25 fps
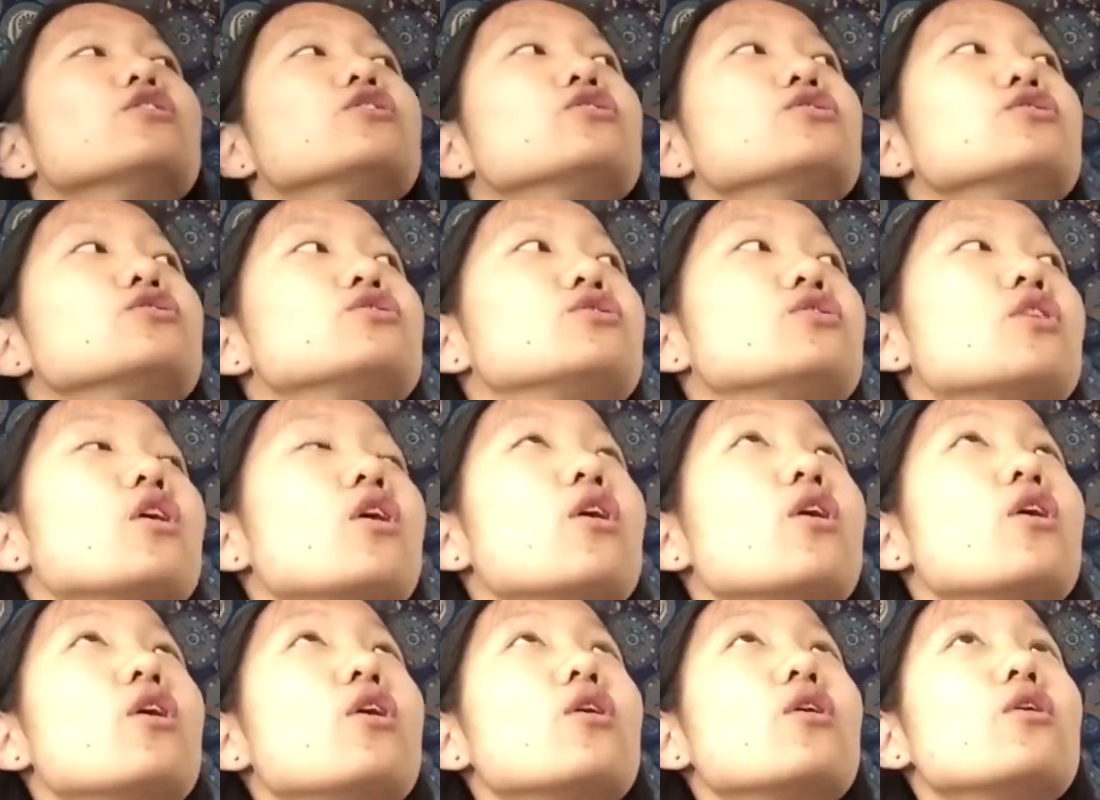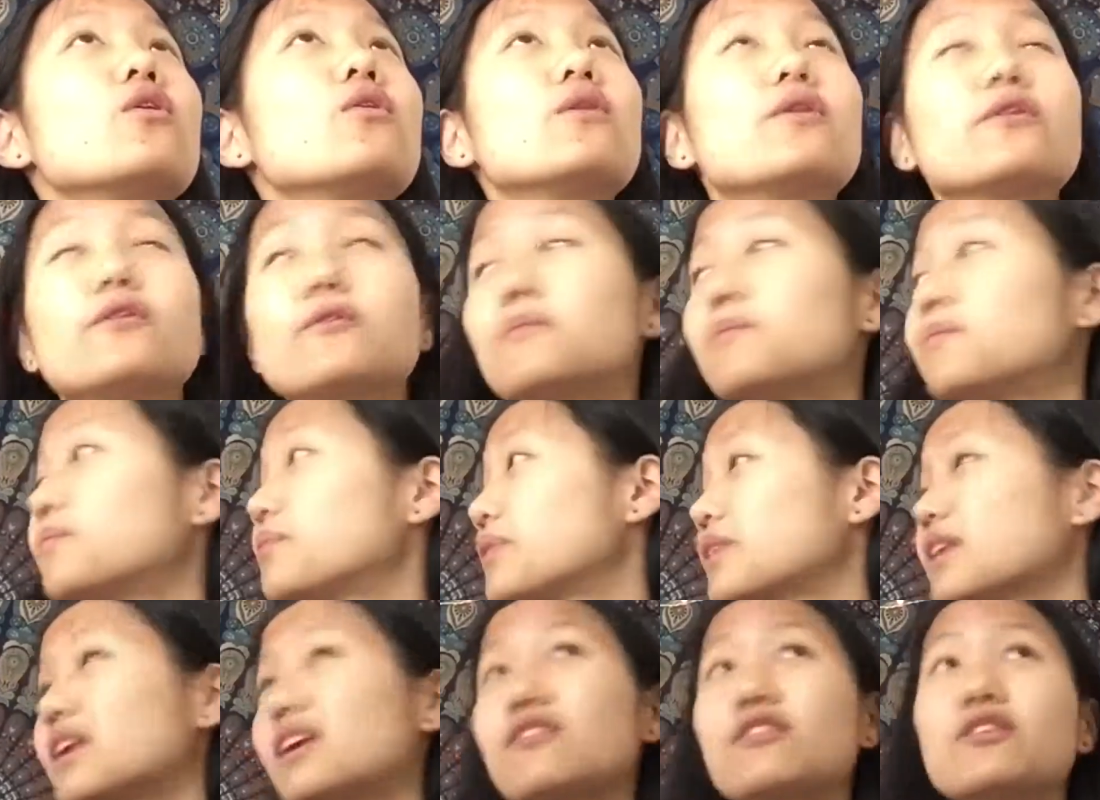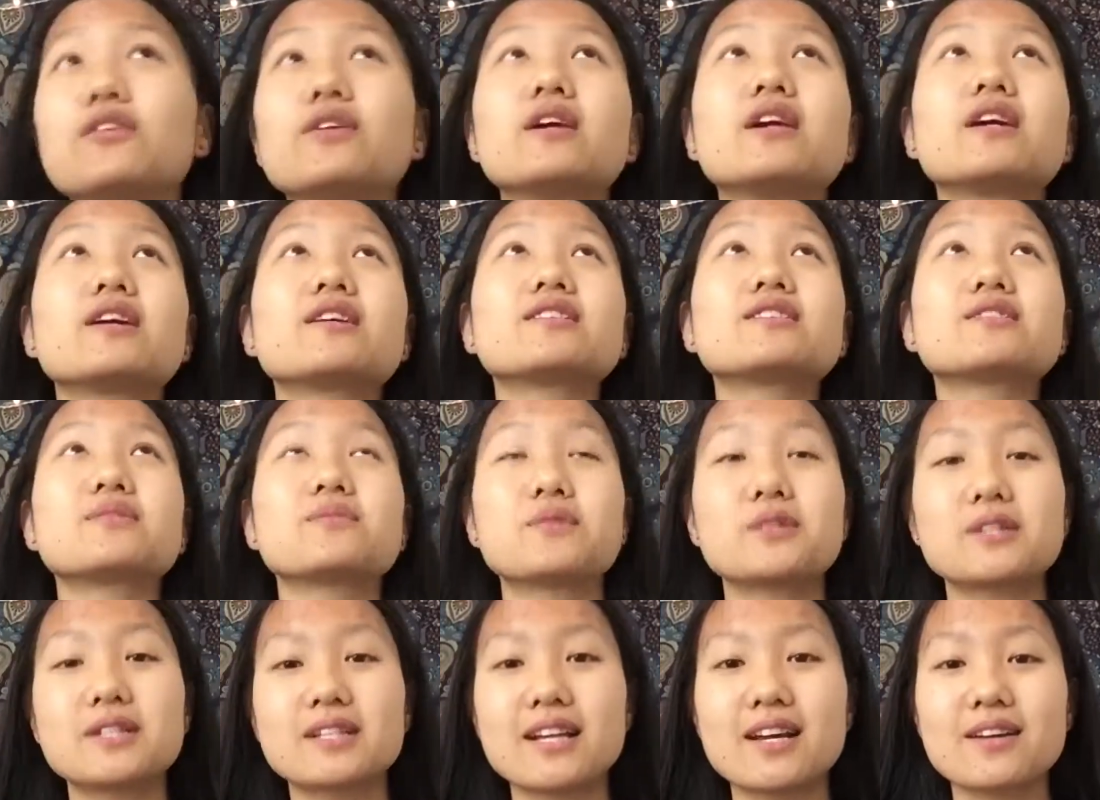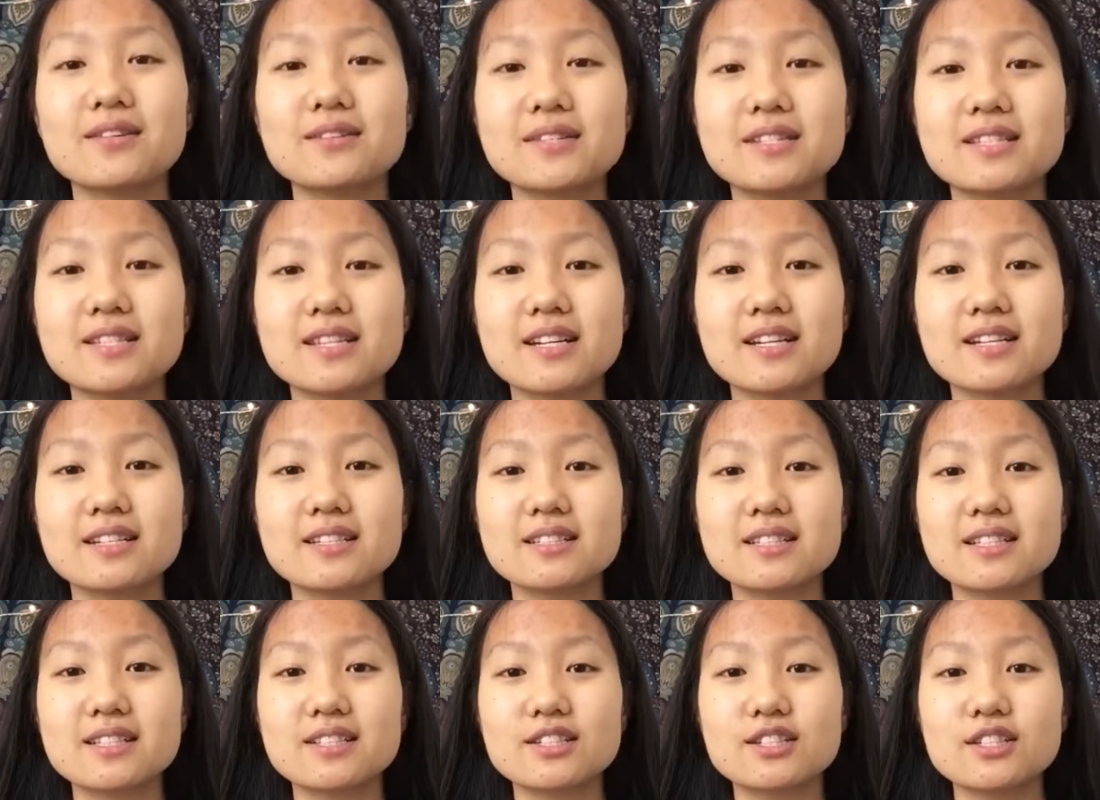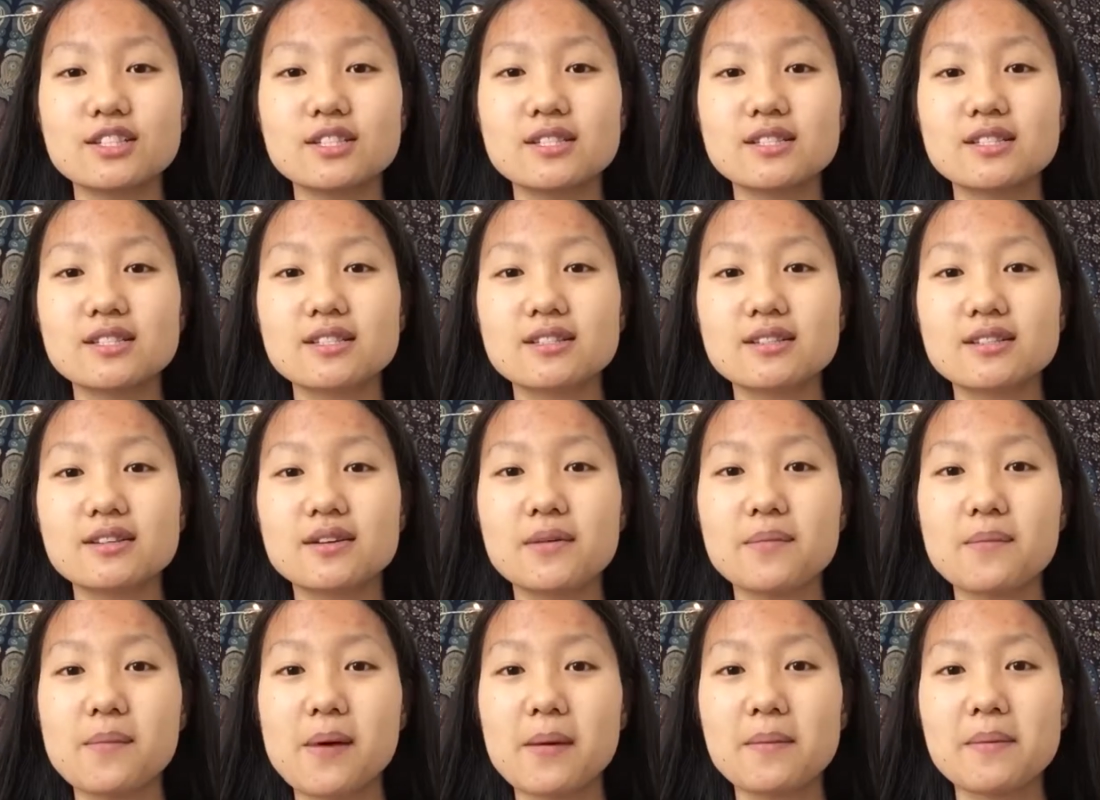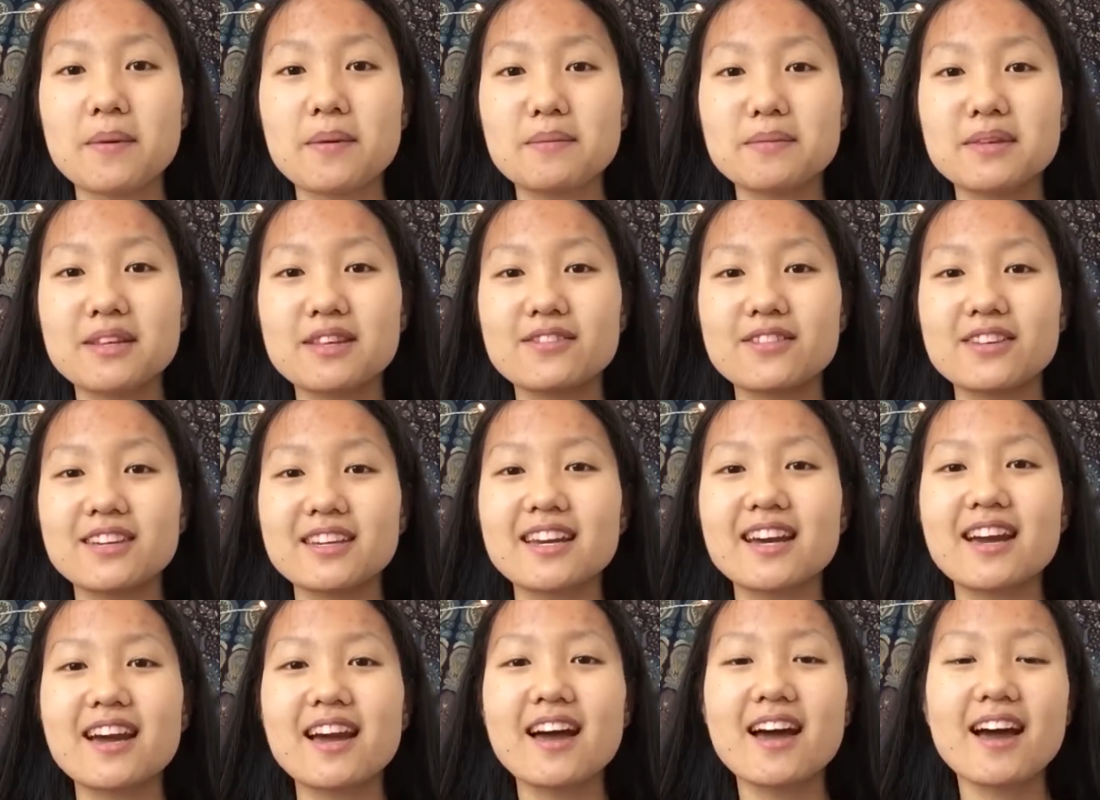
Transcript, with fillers: So if you hear someone downstairs, it's just my mom leaving.